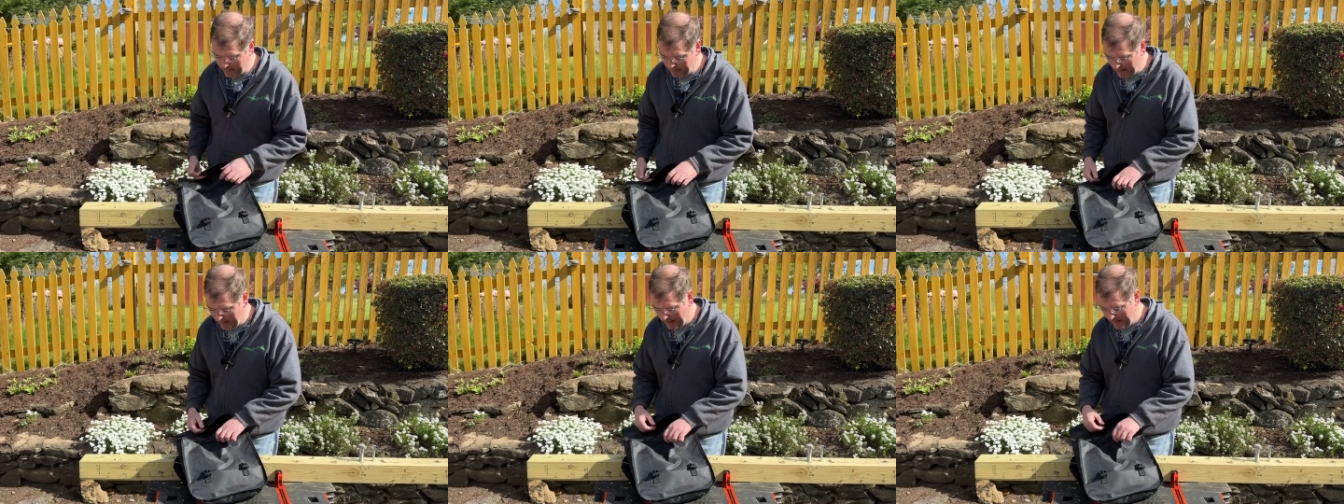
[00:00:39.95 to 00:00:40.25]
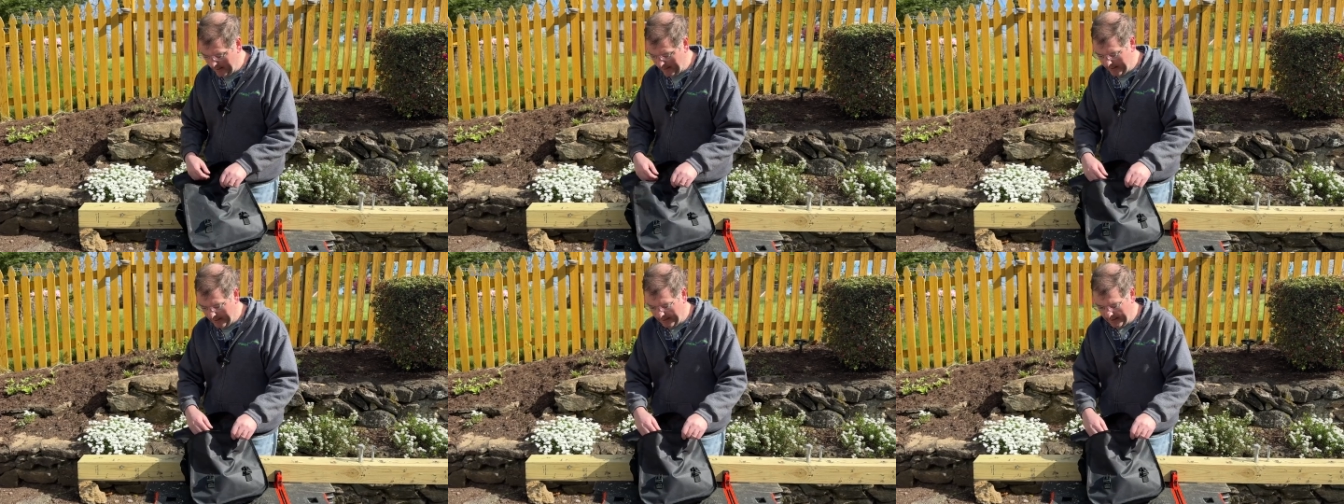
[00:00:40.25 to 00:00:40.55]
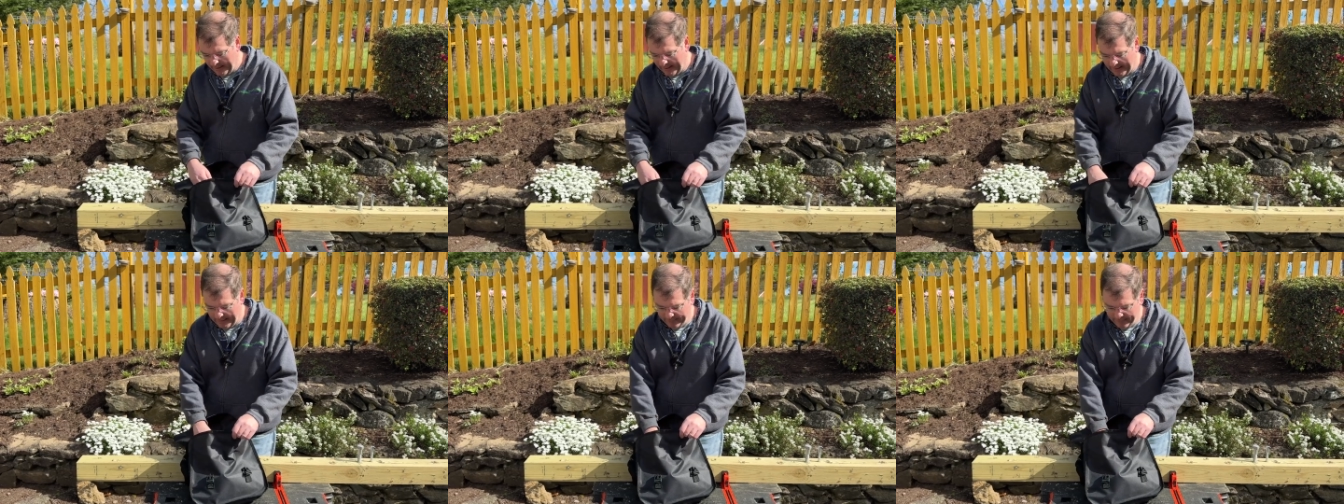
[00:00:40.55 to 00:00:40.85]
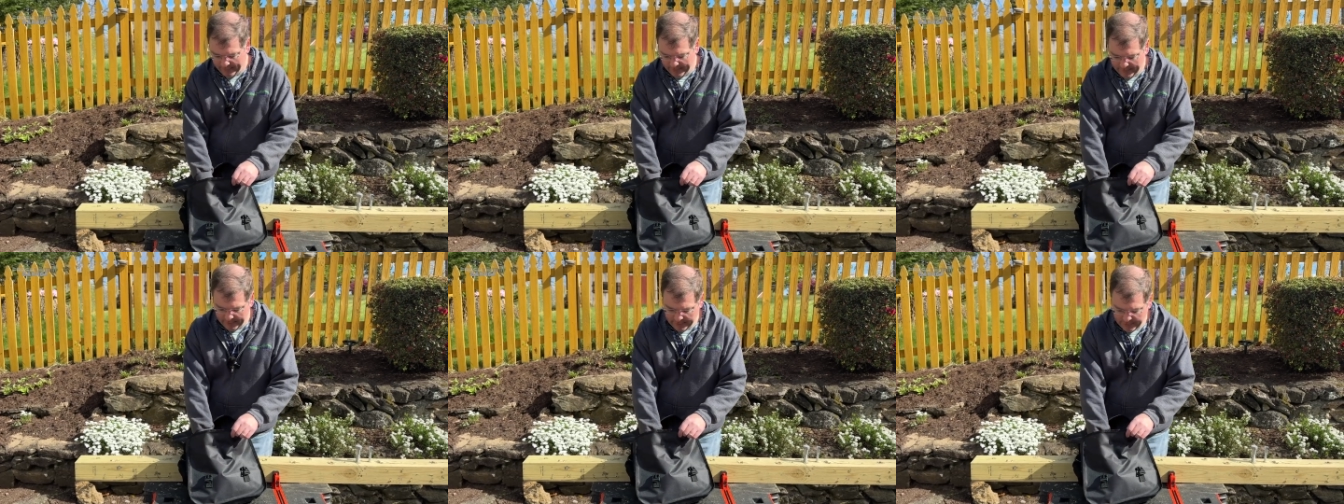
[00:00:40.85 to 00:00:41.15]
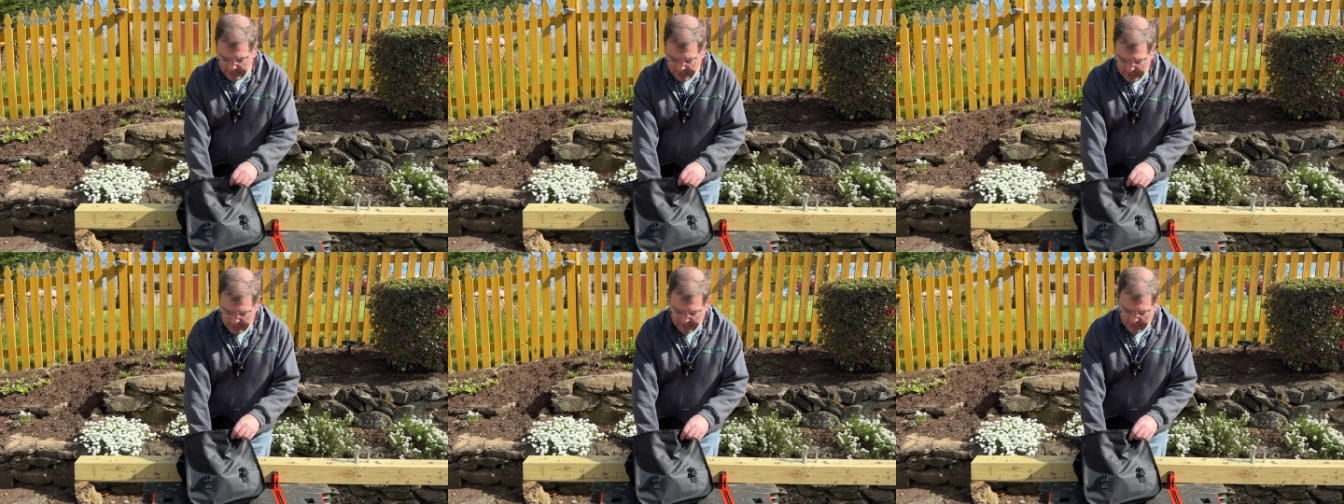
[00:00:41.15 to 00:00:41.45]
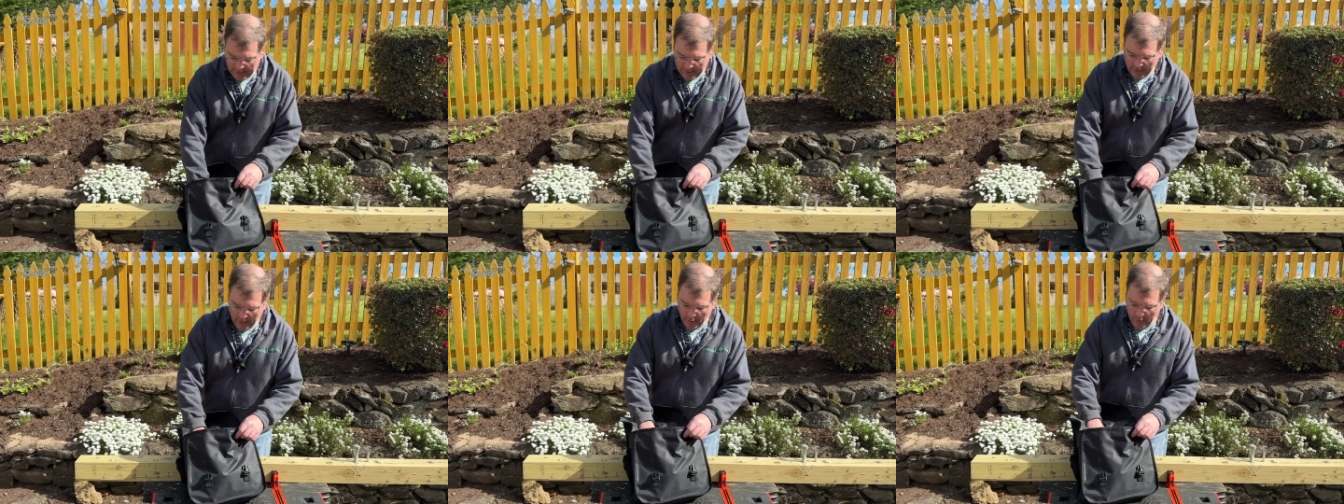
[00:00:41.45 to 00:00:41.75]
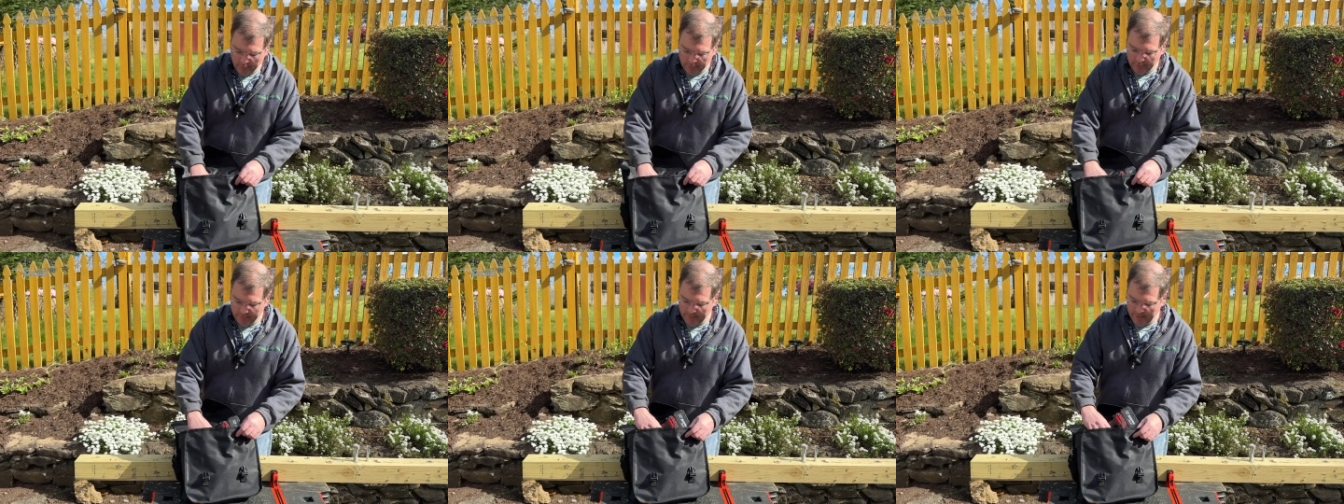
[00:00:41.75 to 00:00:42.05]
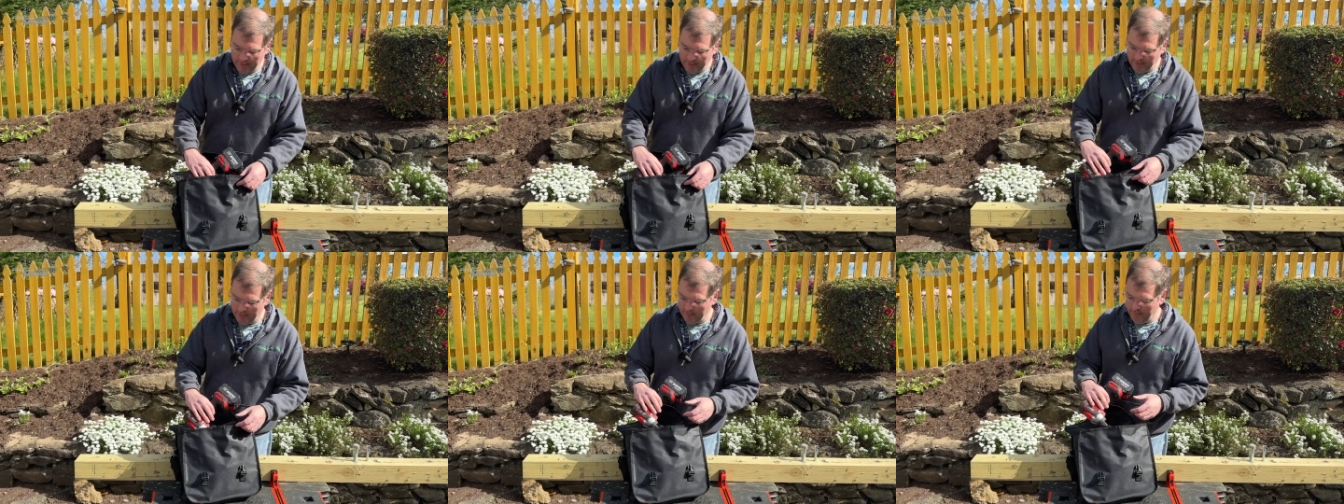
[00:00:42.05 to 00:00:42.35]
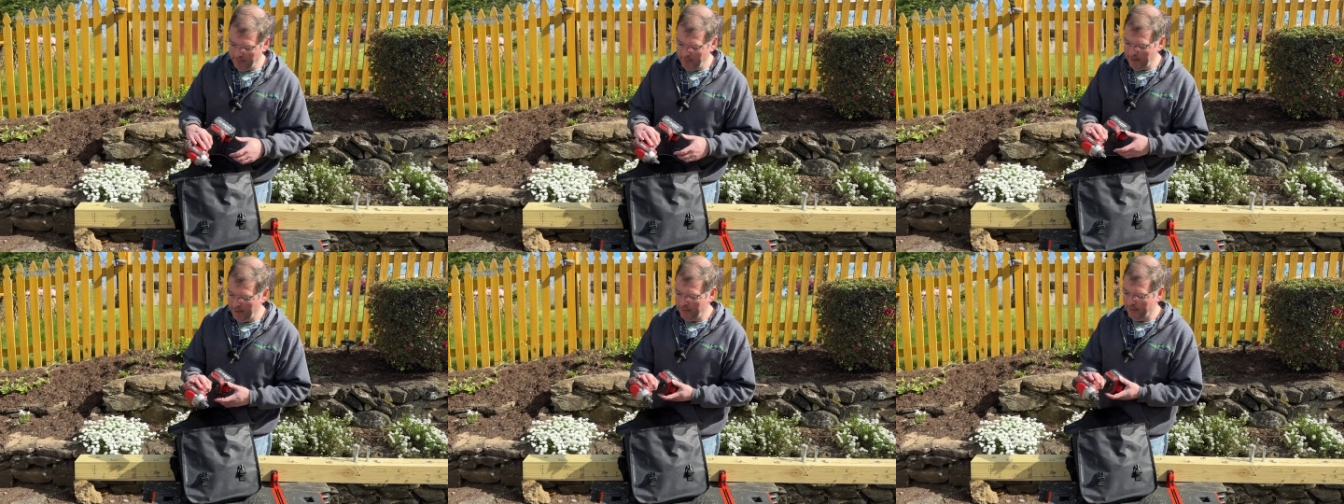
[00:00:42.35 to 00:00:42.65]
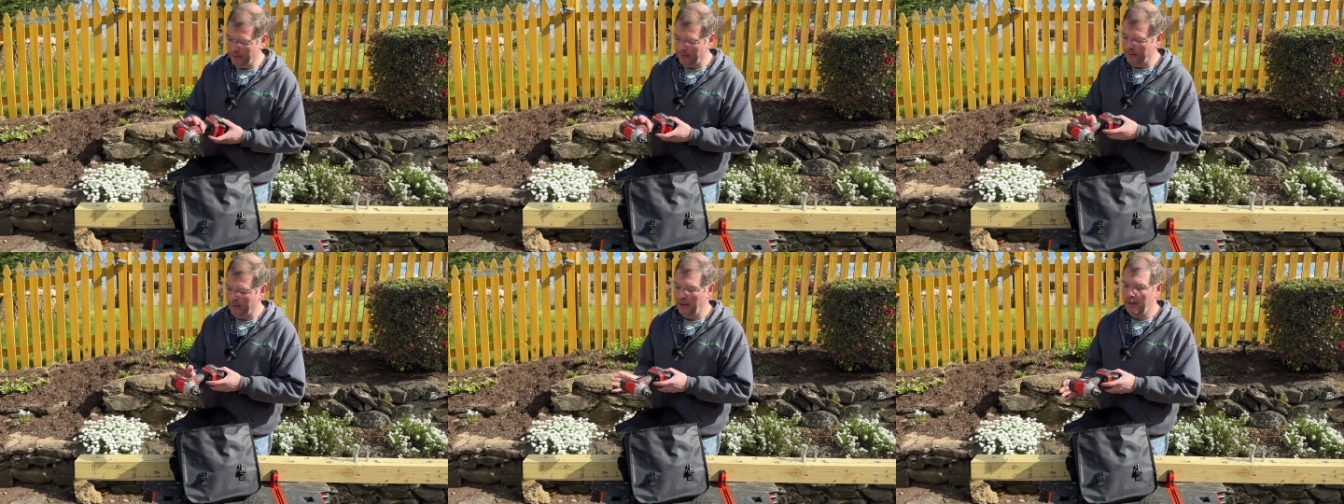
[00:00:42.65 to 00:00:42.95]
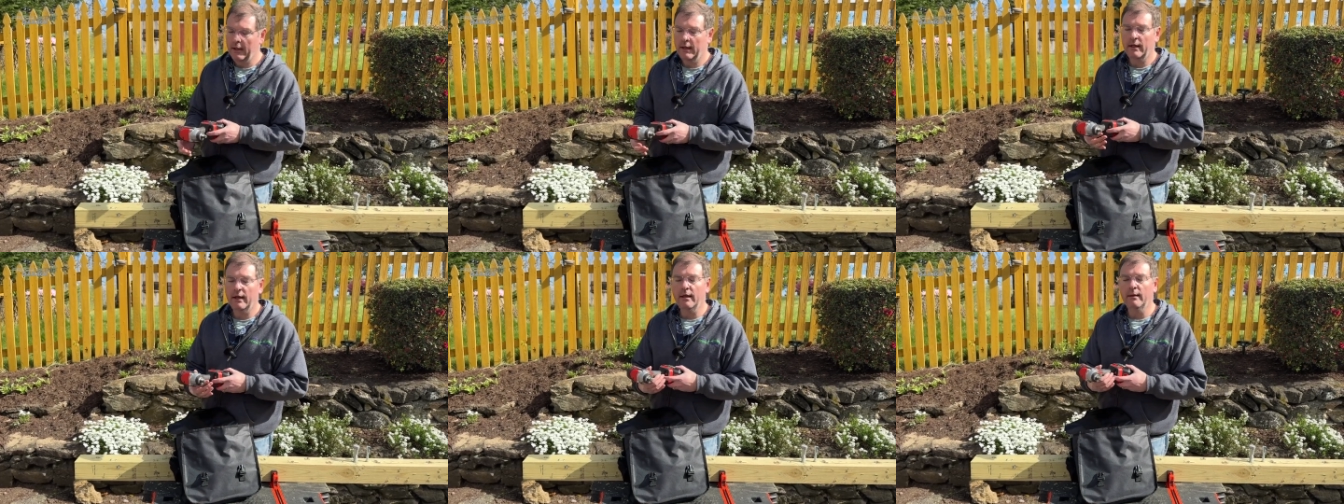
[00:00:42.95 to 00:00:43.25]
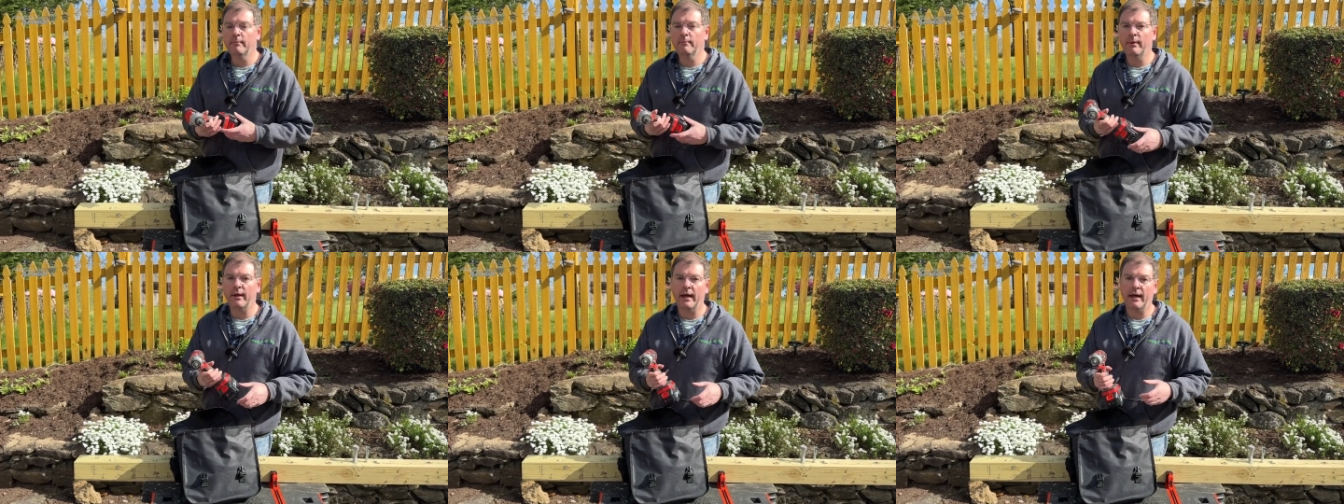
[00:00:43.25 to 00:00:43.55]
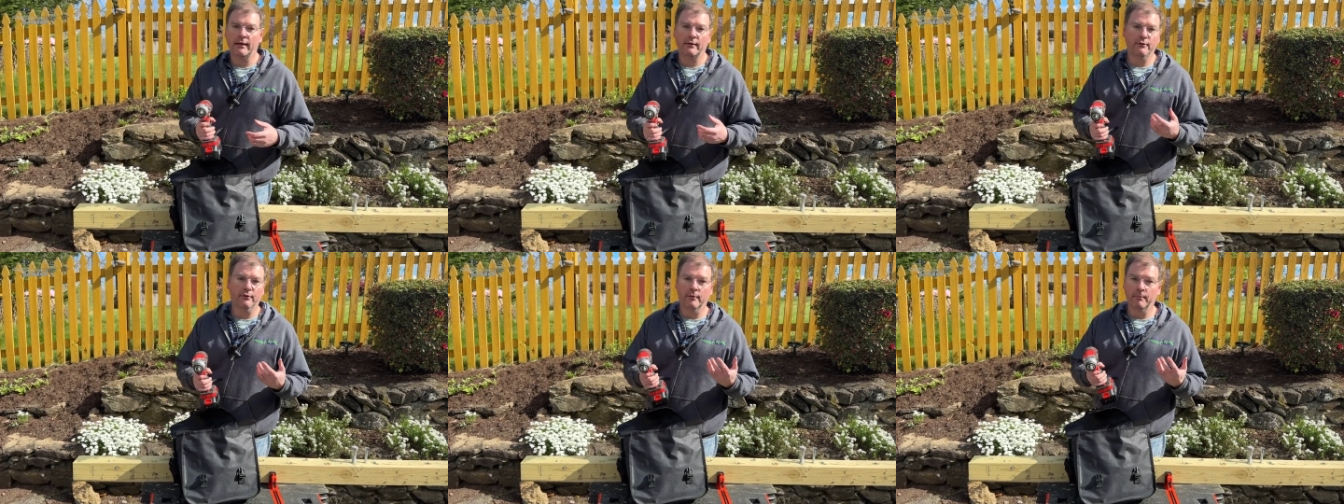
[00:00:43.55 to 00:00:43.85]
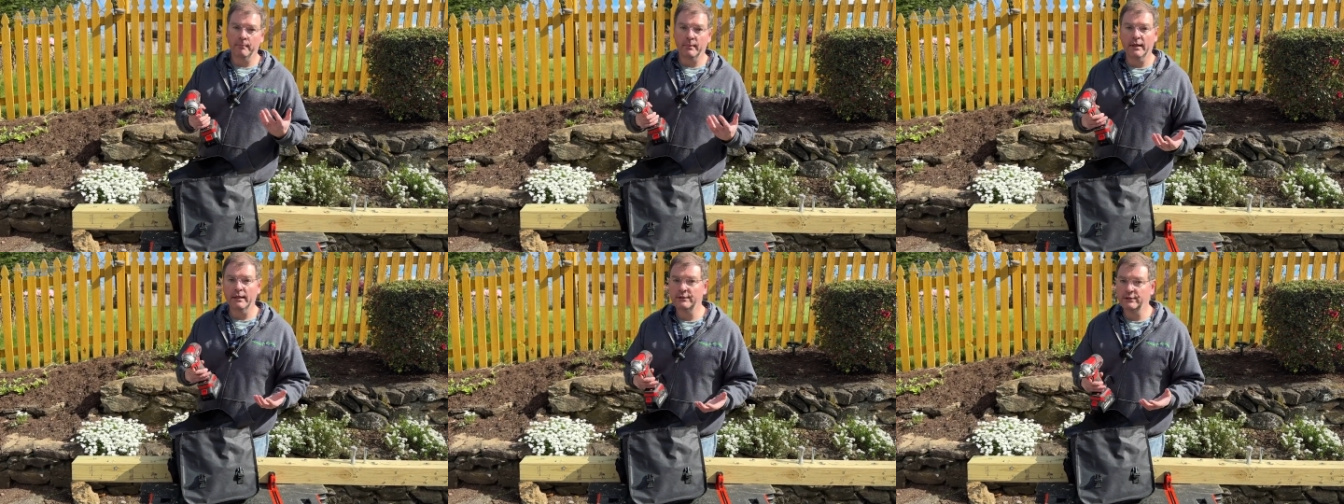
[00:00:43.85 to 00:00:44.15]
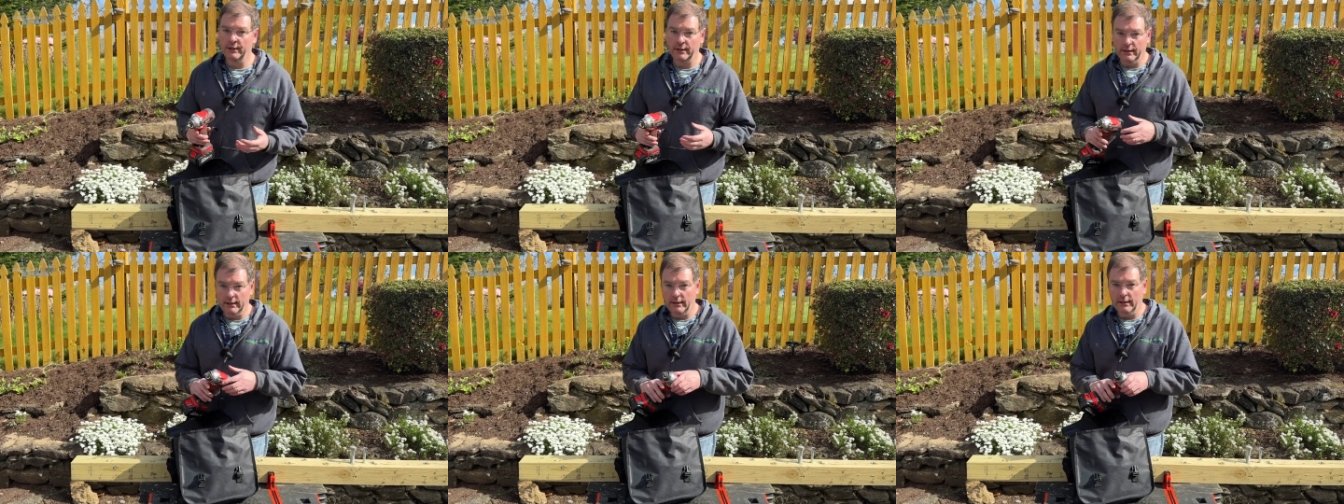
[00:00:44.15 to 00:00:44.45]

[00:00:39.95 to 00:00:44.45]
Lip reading: a half-inch like ultimate beater impact or a budget,